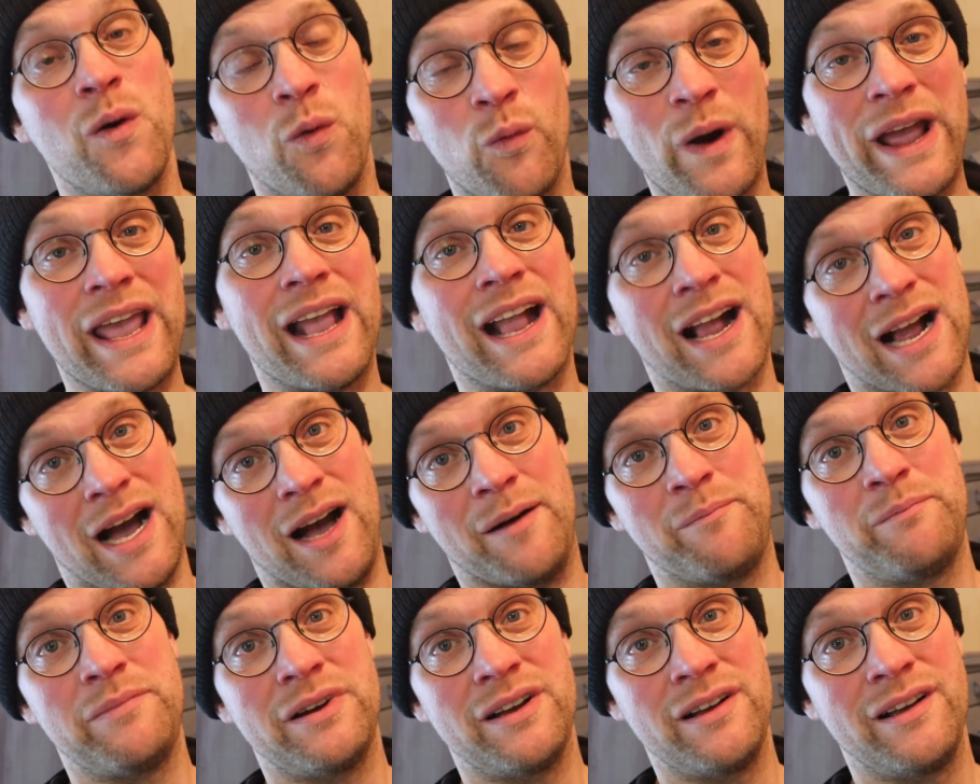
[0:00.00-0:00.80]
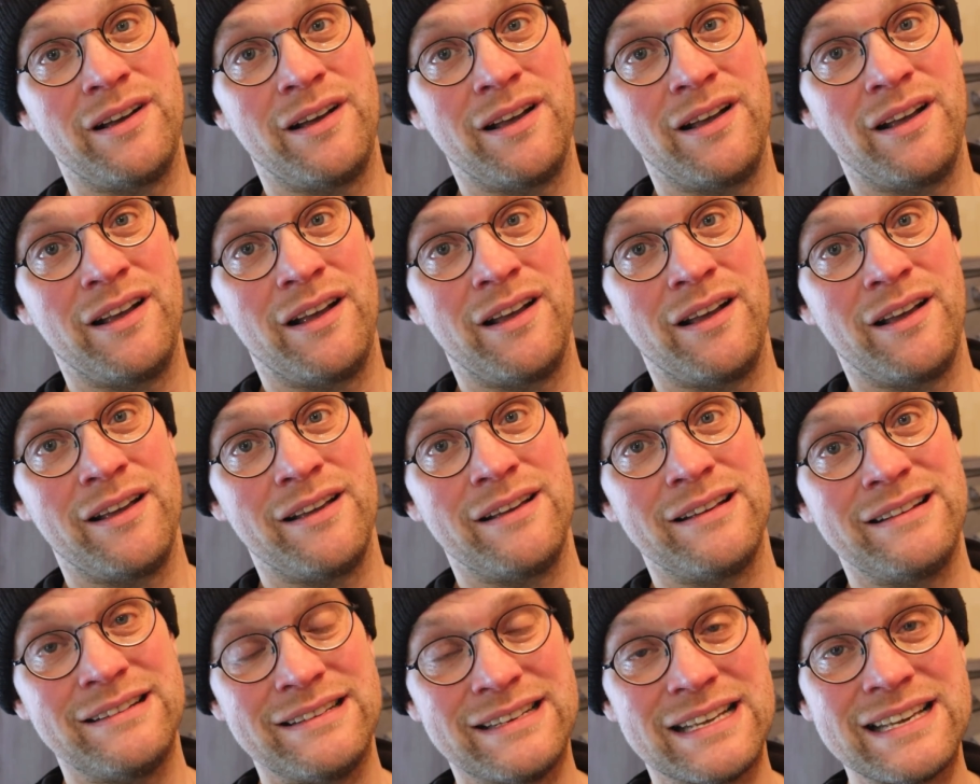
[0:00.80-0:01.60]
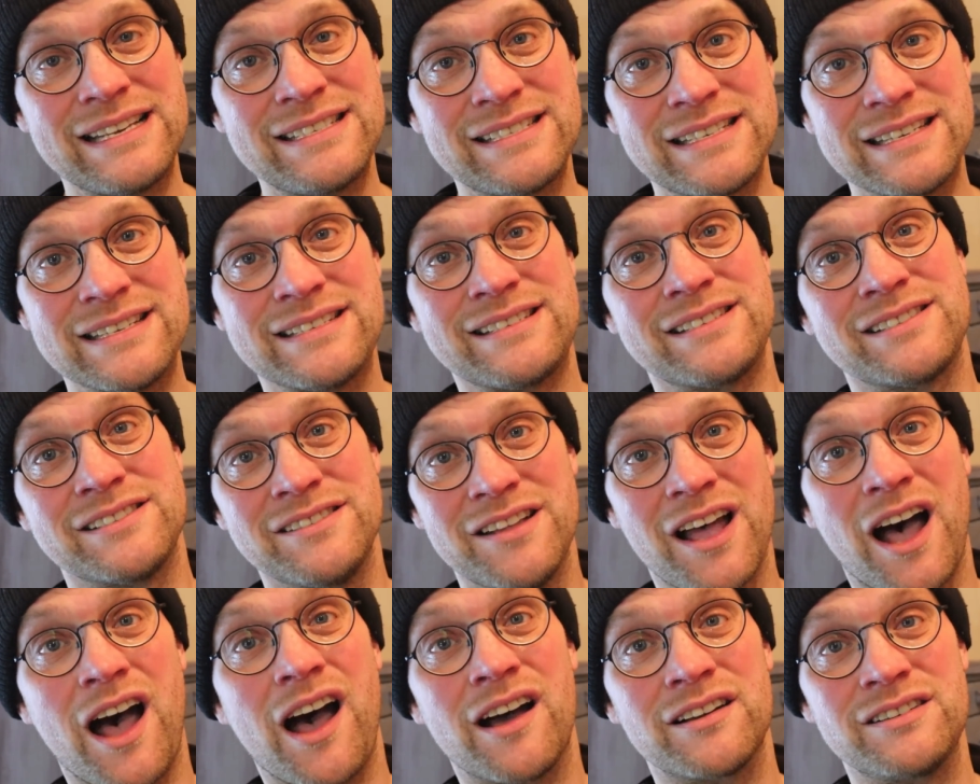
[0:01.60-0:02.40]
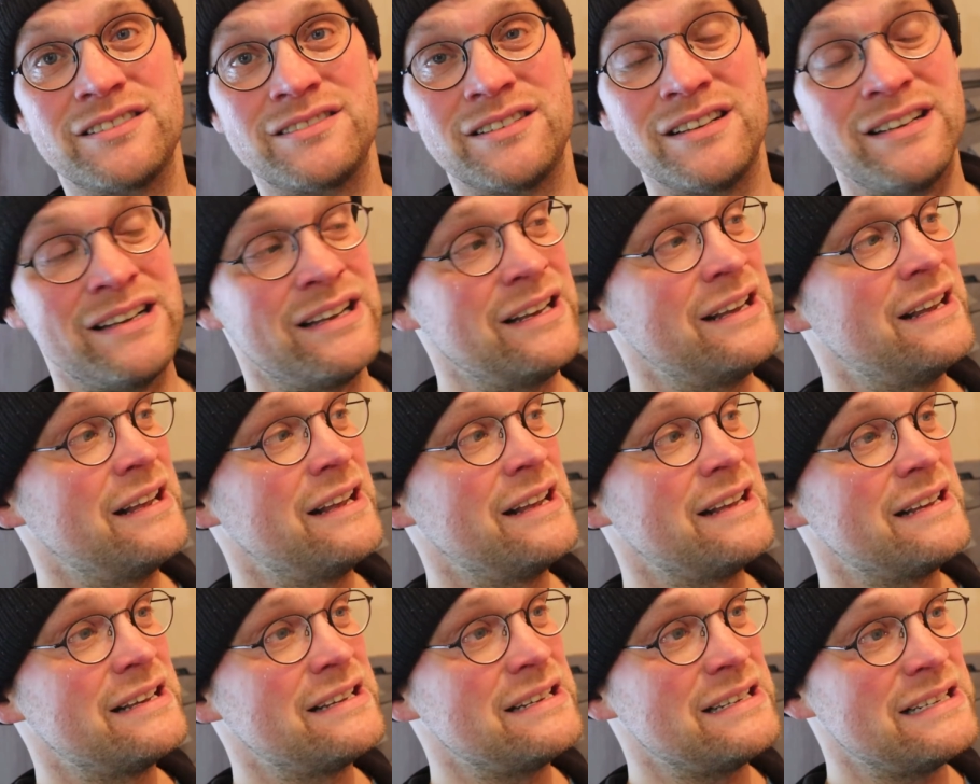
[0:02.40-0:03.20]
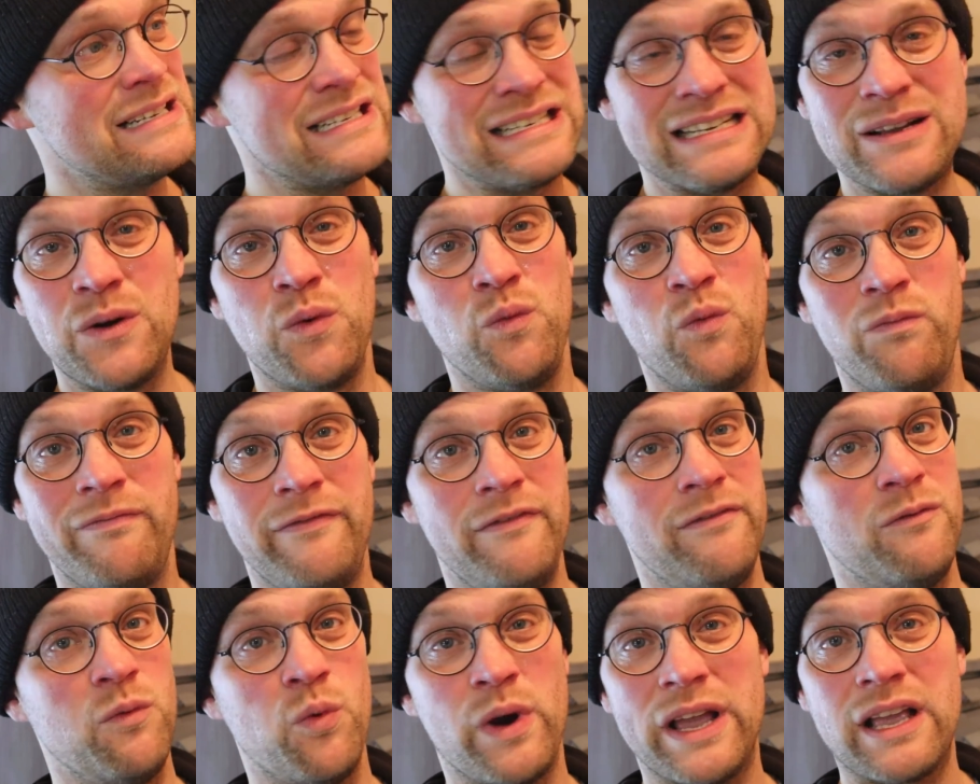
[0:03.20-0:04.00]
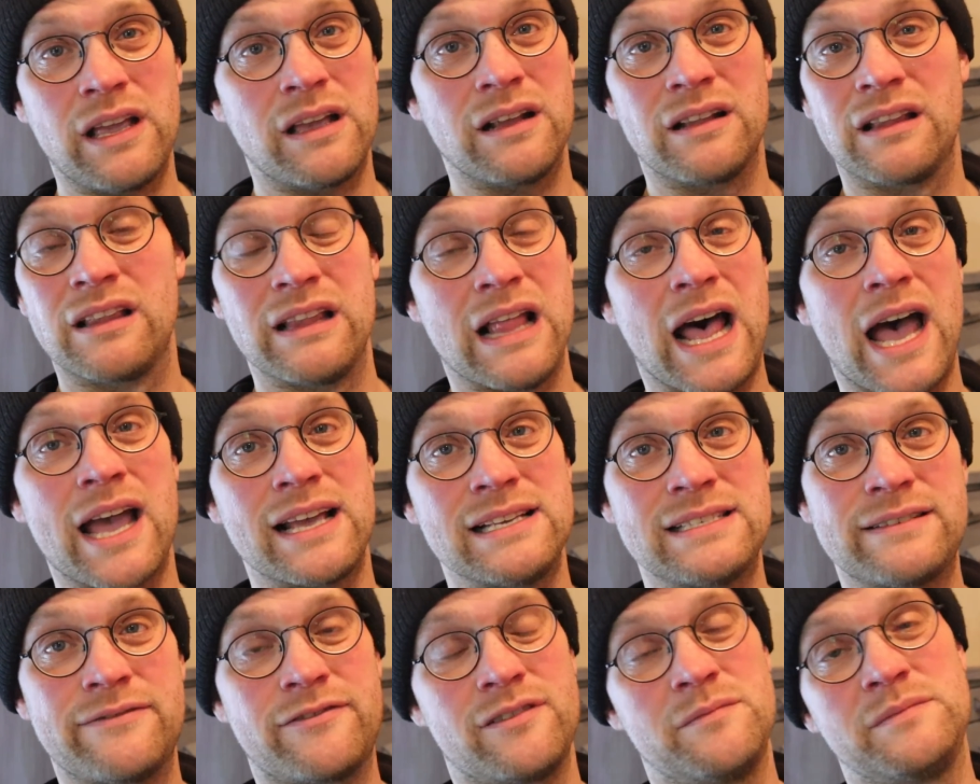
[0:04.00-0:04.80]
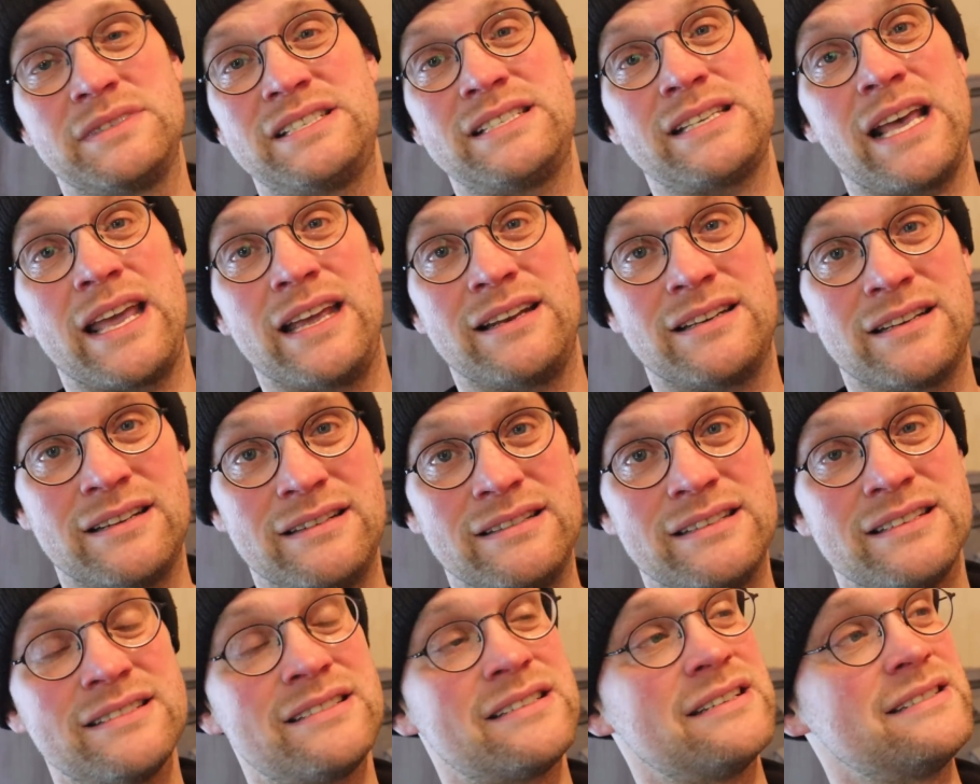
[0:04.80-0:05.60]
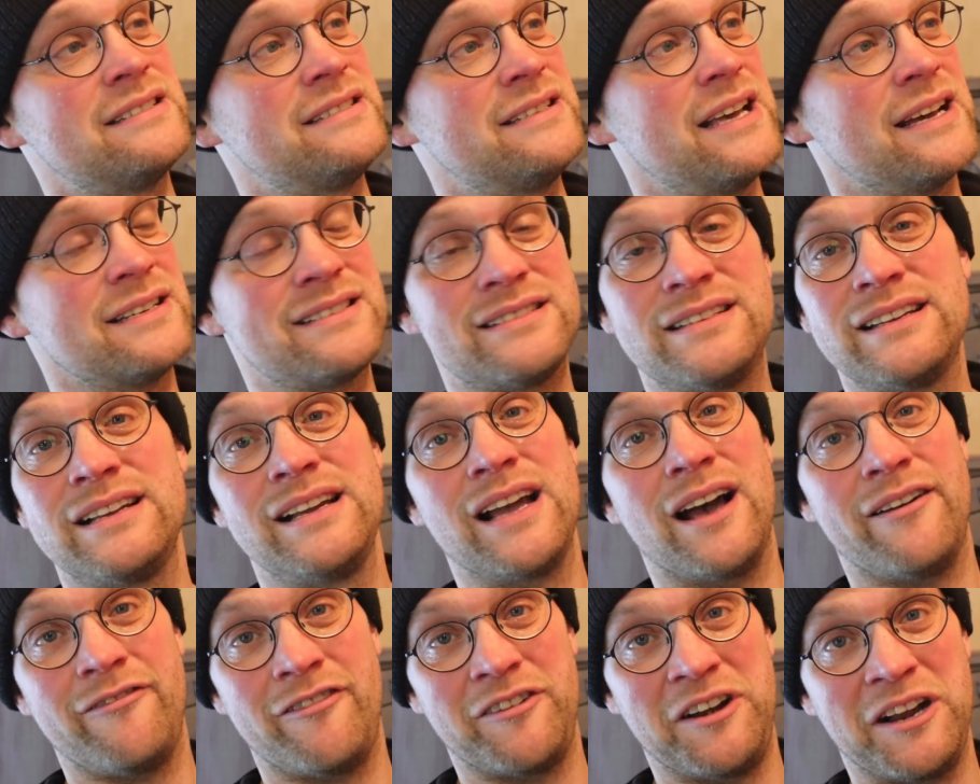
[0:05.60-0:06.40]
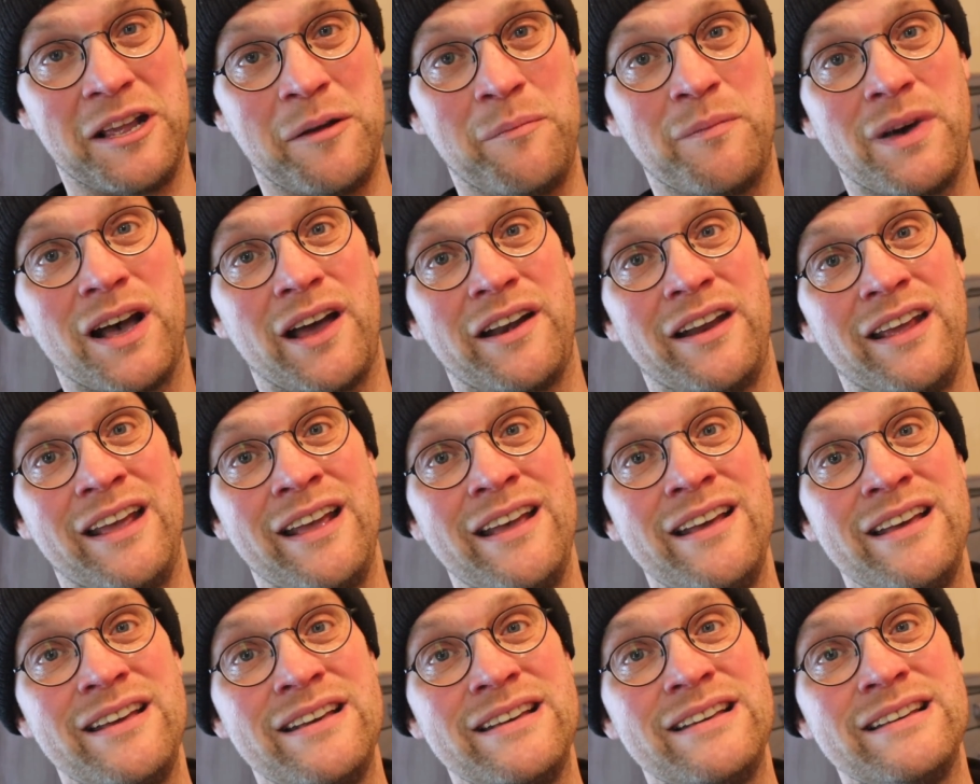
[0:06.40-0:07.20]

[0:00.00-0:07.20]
Wake up. This is not wicked lies from Satan. This is just the governing body.